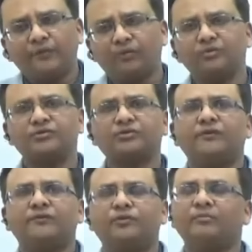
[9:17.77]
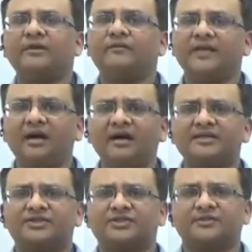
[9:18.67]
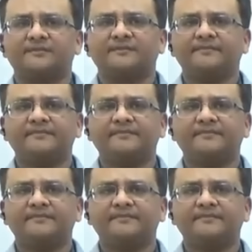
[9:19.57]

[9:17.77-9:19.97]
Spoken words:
floors of Roman villas.